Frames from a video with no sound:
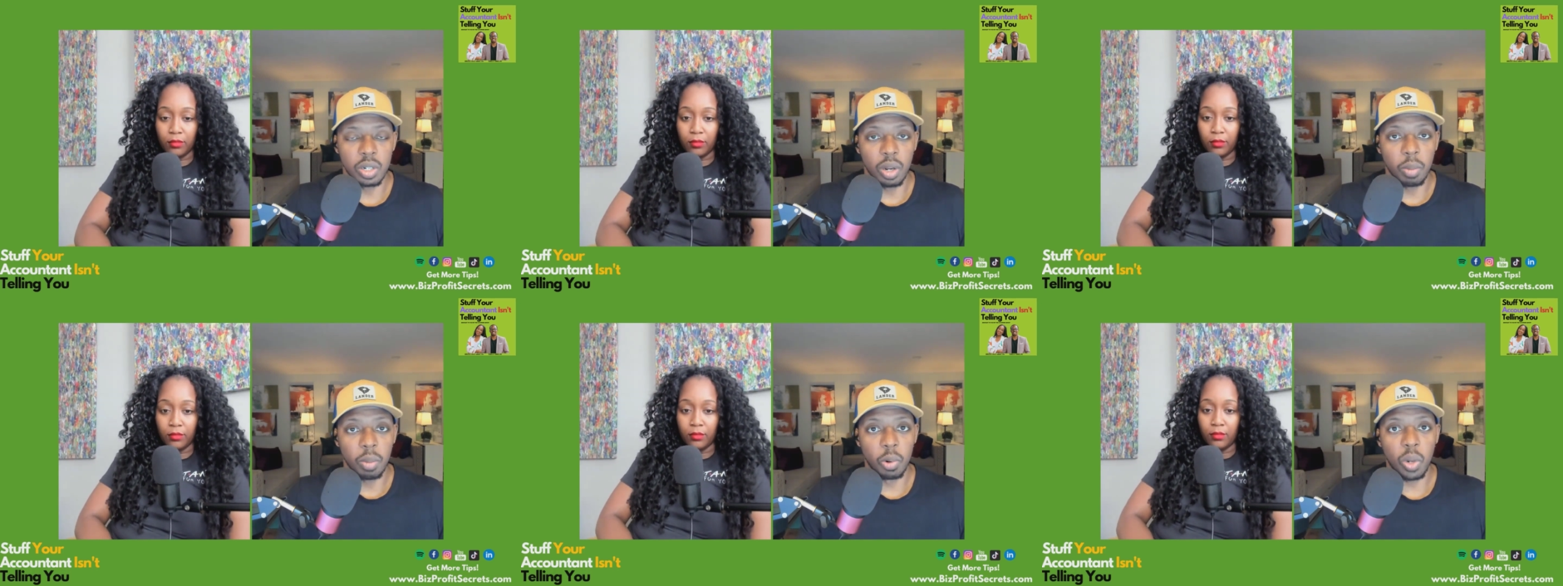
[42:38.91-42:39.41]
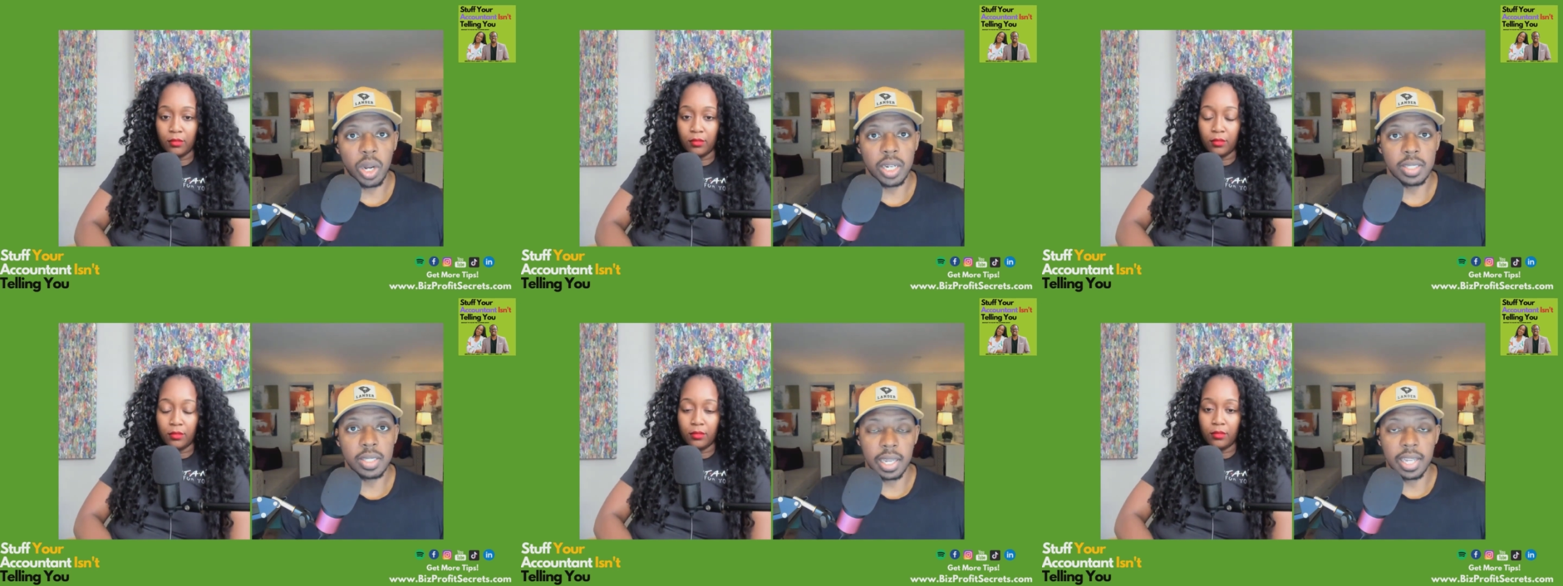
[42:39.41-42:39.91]
Speaker 1: number
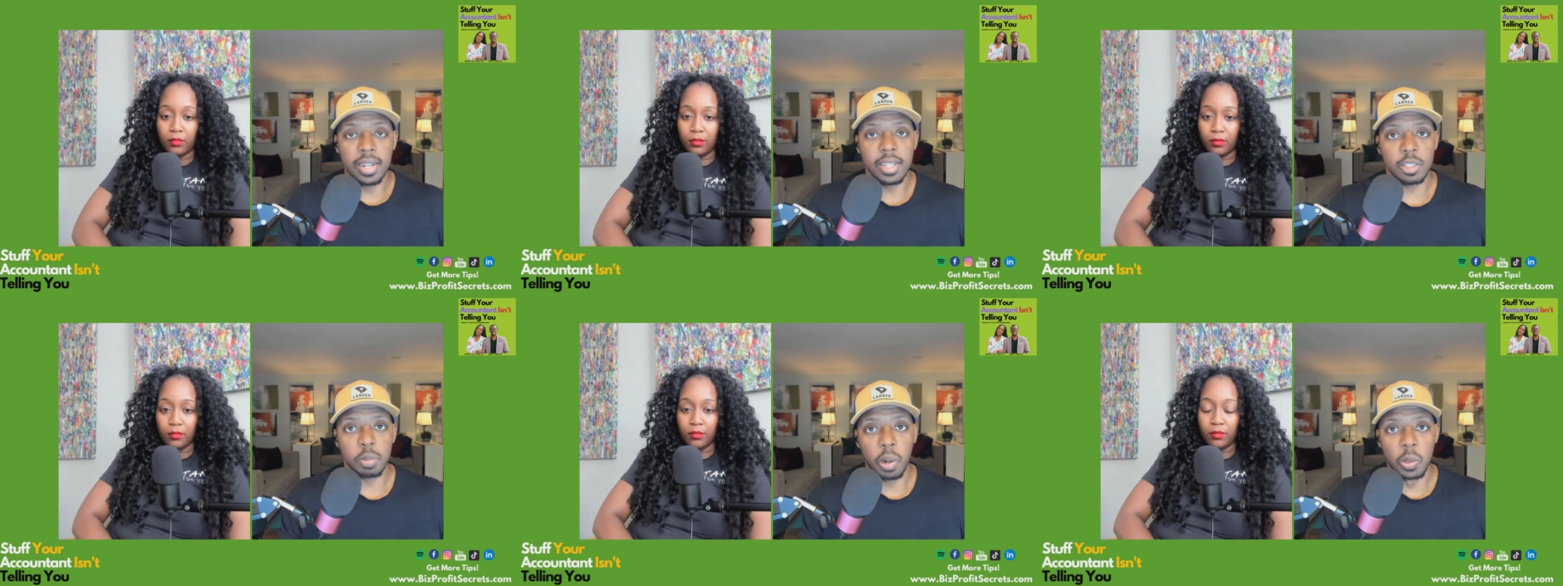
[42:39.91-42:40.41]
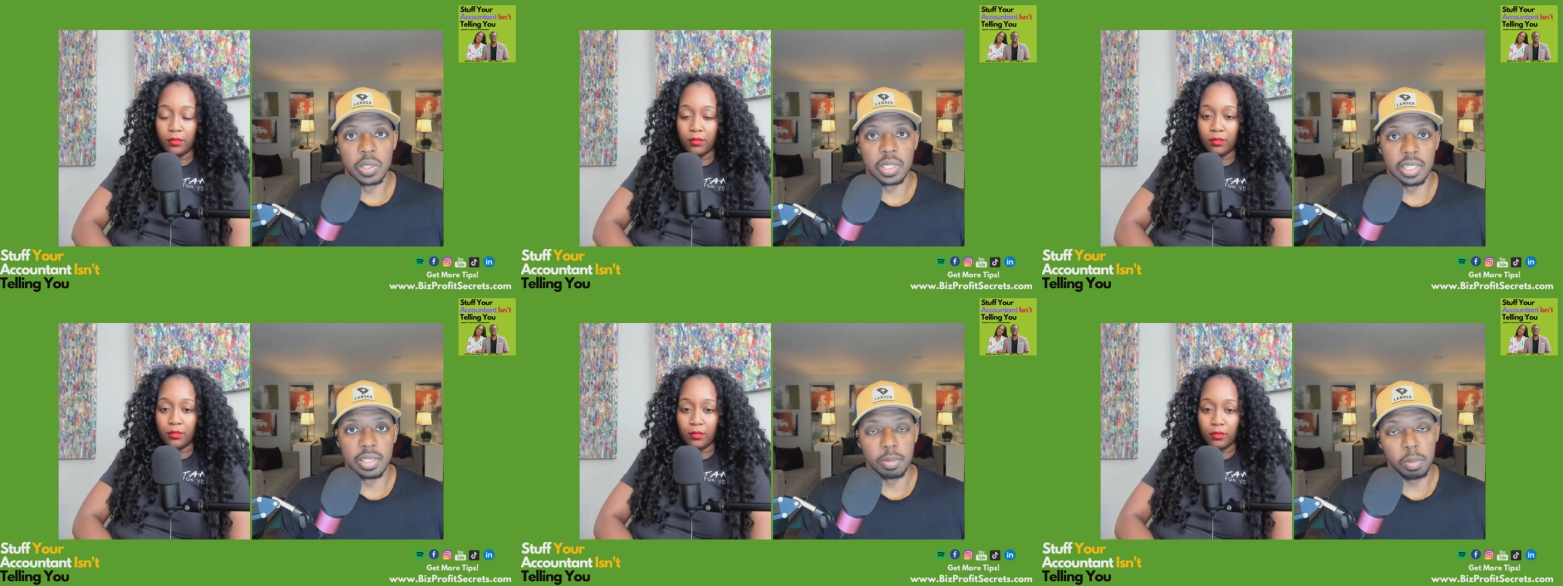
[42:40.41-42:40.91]
one is it
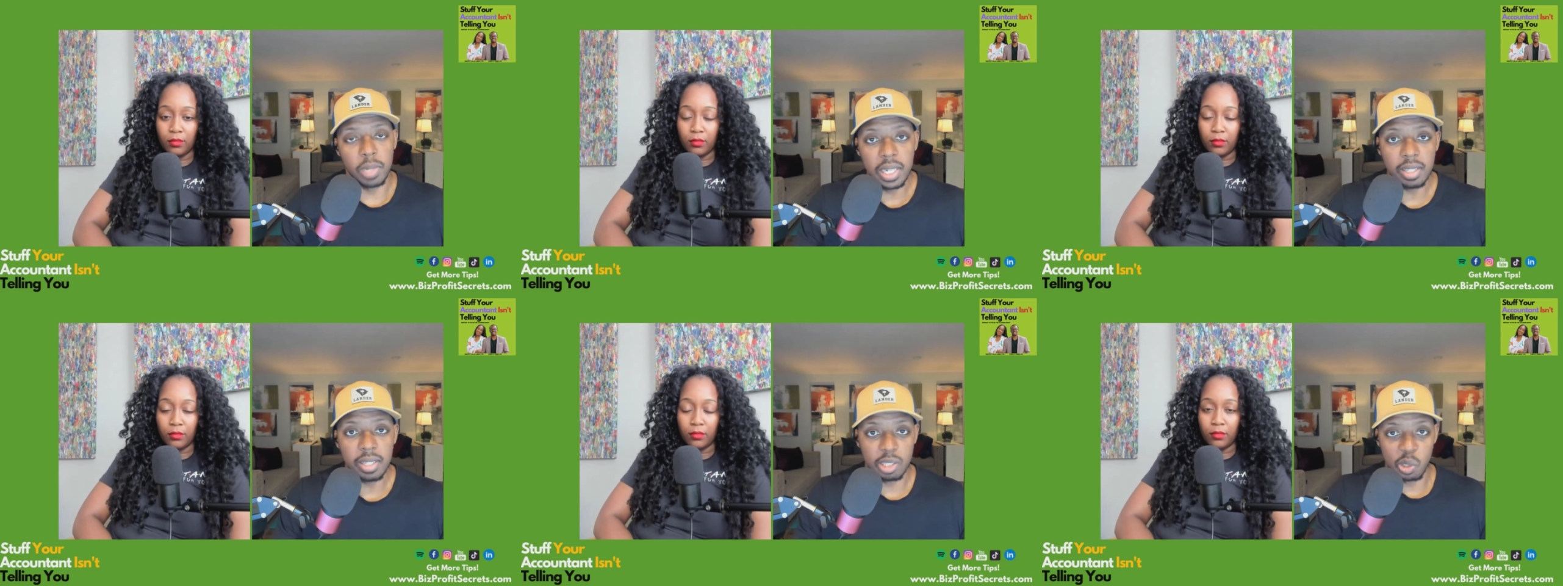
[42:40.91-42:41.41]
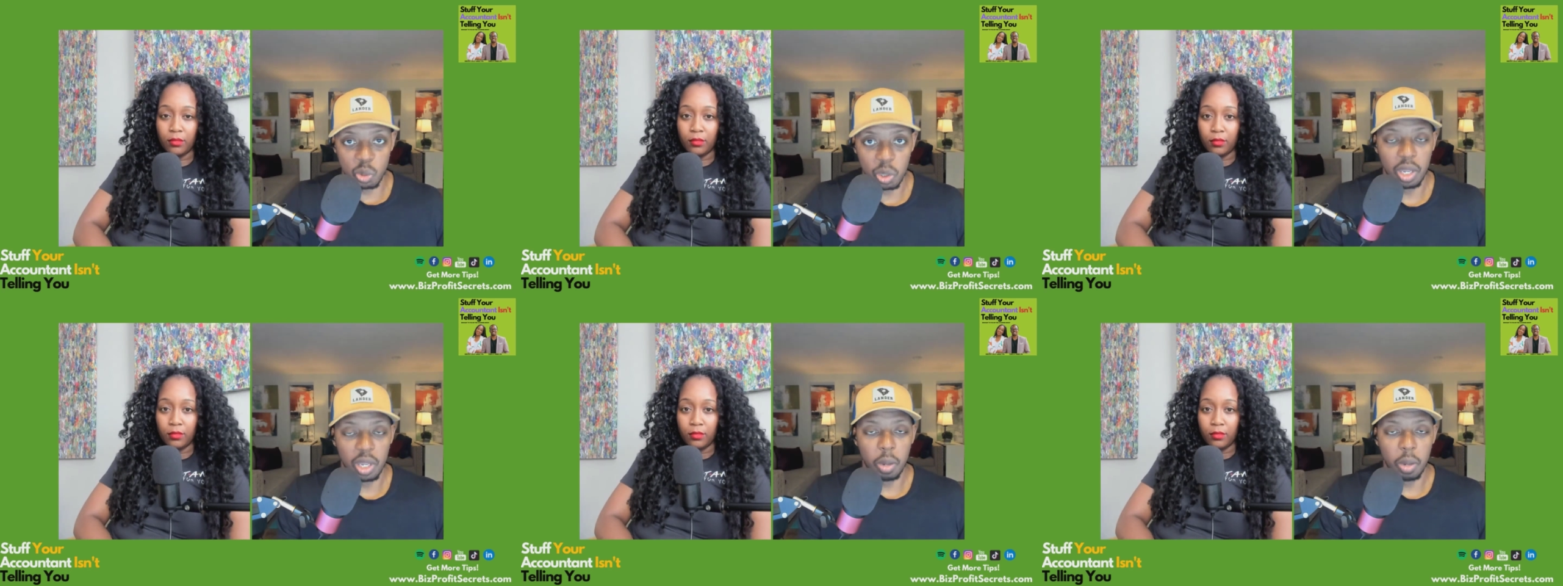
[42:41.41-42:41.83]
exposes me to